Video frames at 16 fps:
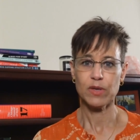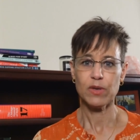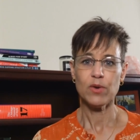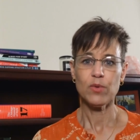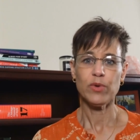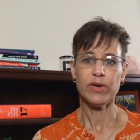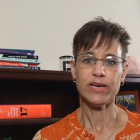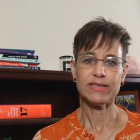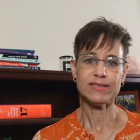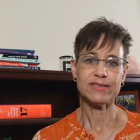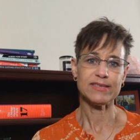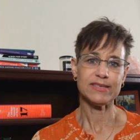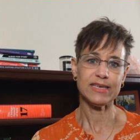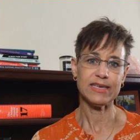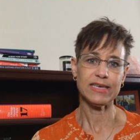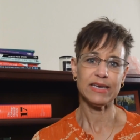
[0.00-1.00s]
We can
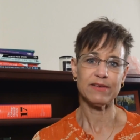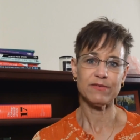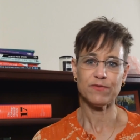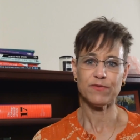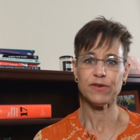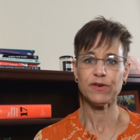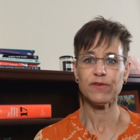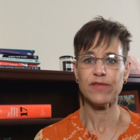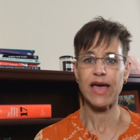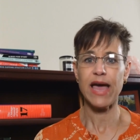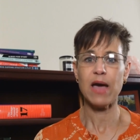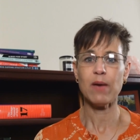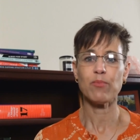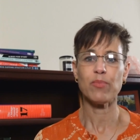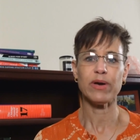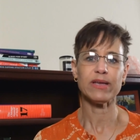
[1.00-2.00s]
see and feel
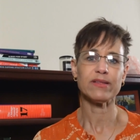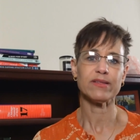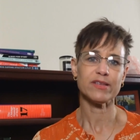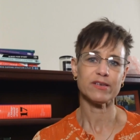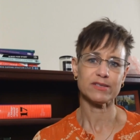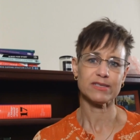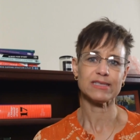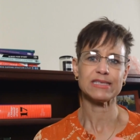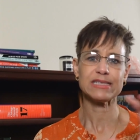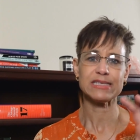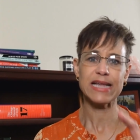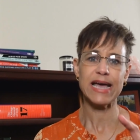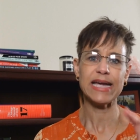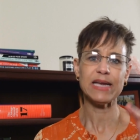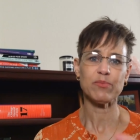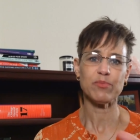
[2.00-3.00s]
that, but there's a
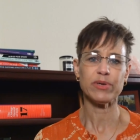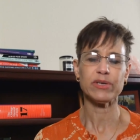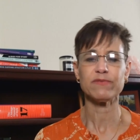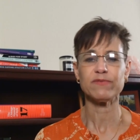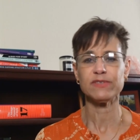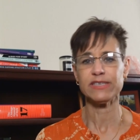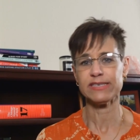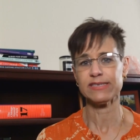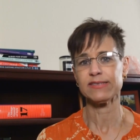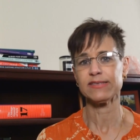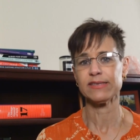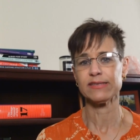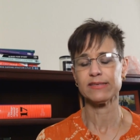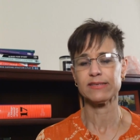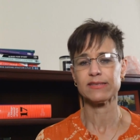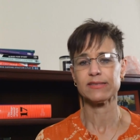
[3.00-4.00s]
slight bit of
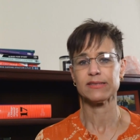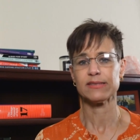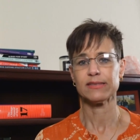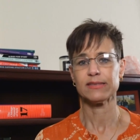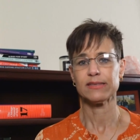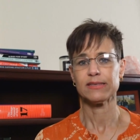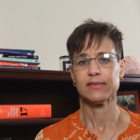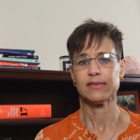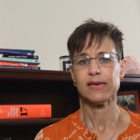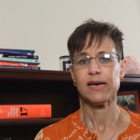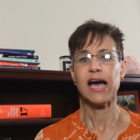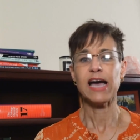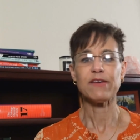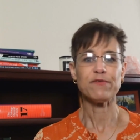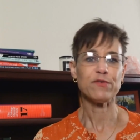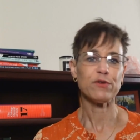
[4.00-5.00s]
distance.
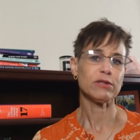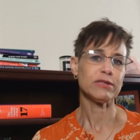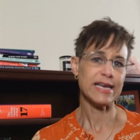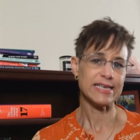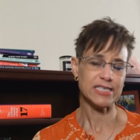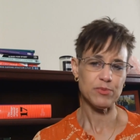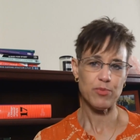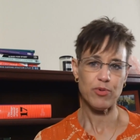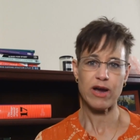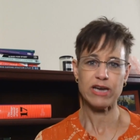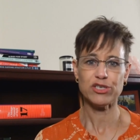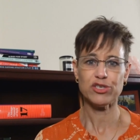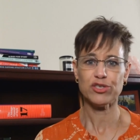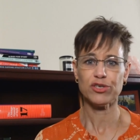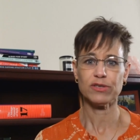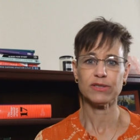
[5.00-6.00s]
I feel less
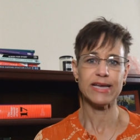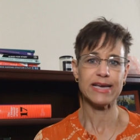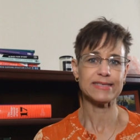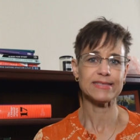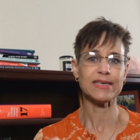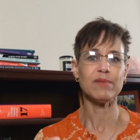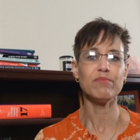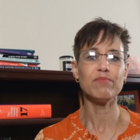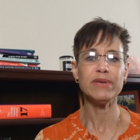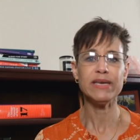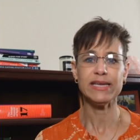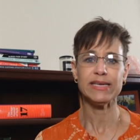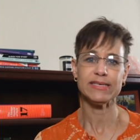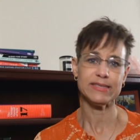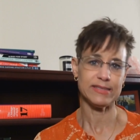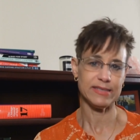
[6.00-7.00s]
pressure, less
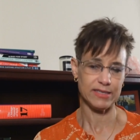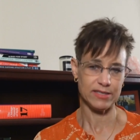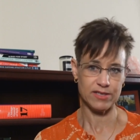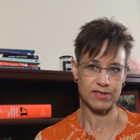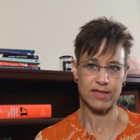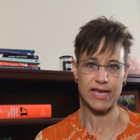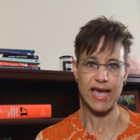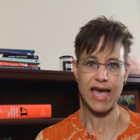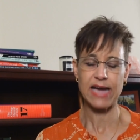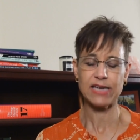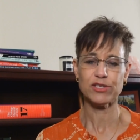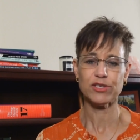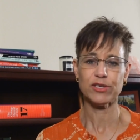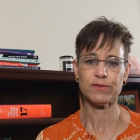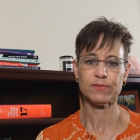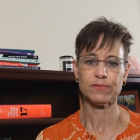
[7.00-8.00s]
immediacy to the
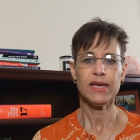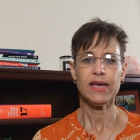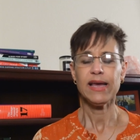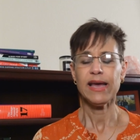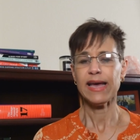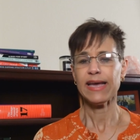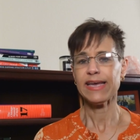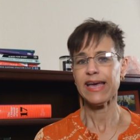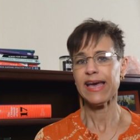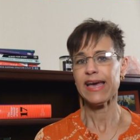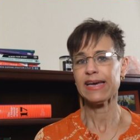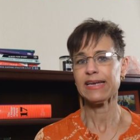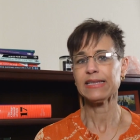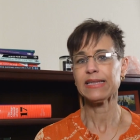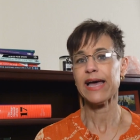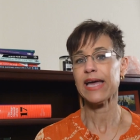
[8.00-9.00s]
action.
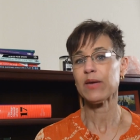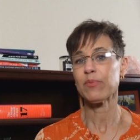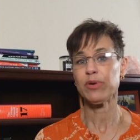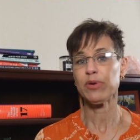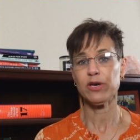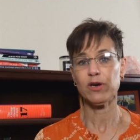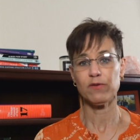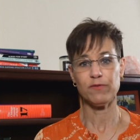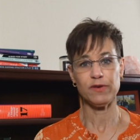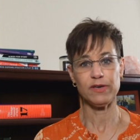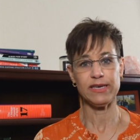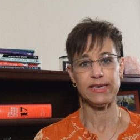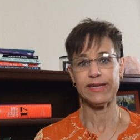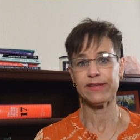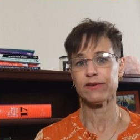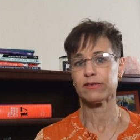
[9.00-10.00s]
Again, like POV,
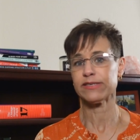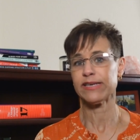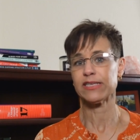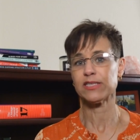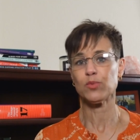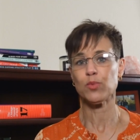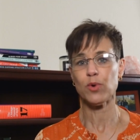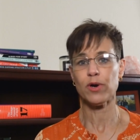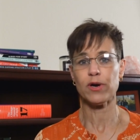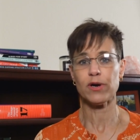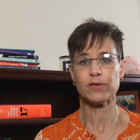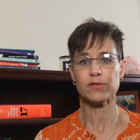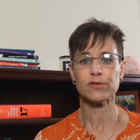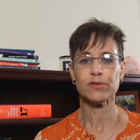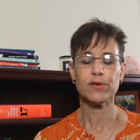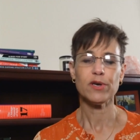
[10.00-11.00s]
either tense
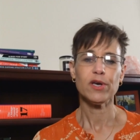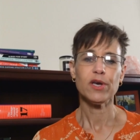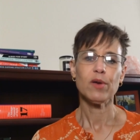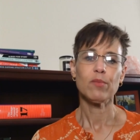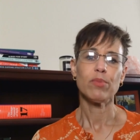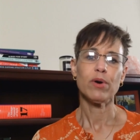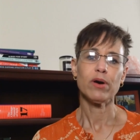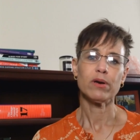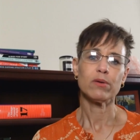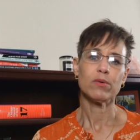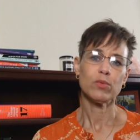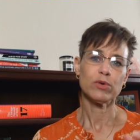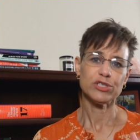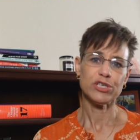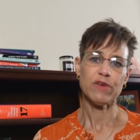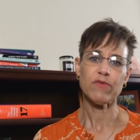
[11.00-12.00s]
works, but
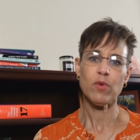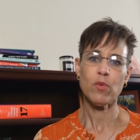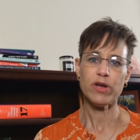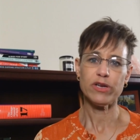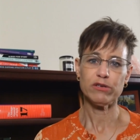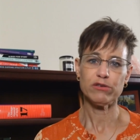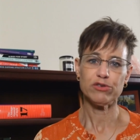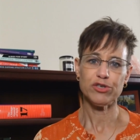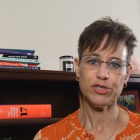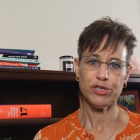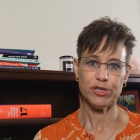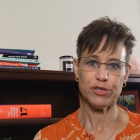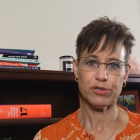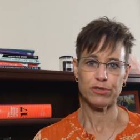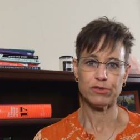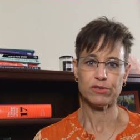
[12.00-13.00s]
whichever one you
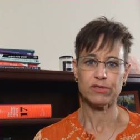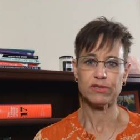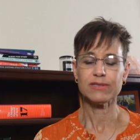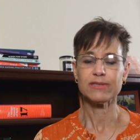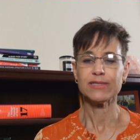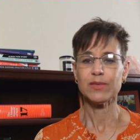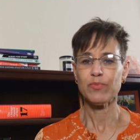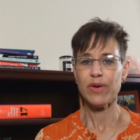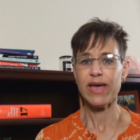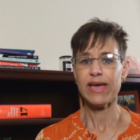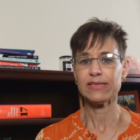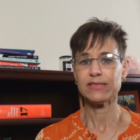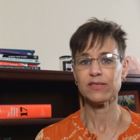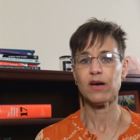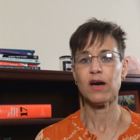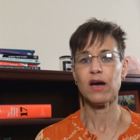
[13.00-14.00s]
choose
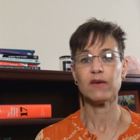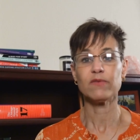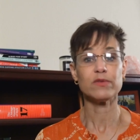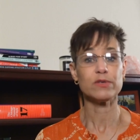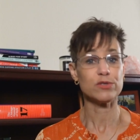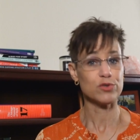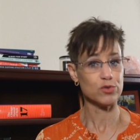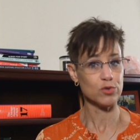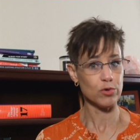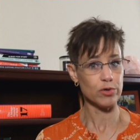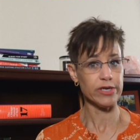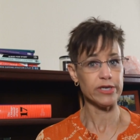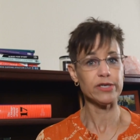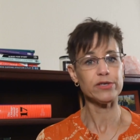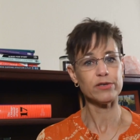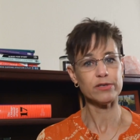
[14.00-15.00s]
depends on the
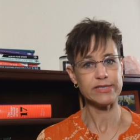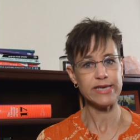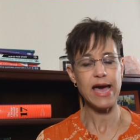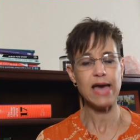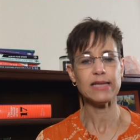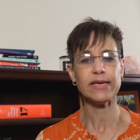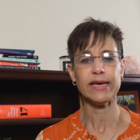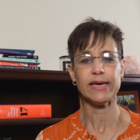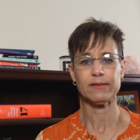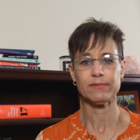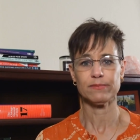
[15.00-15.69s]
story you're telling,